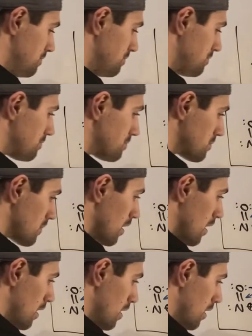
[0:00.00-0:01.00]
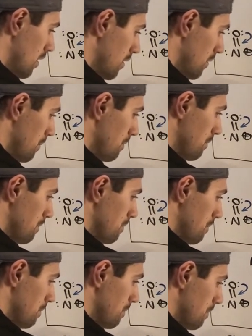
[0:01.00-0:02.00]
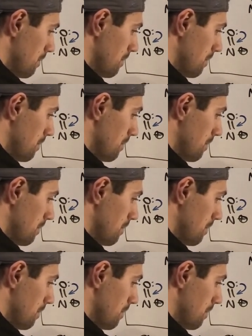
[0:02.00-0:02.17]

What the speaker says: No one is speaking in this clip.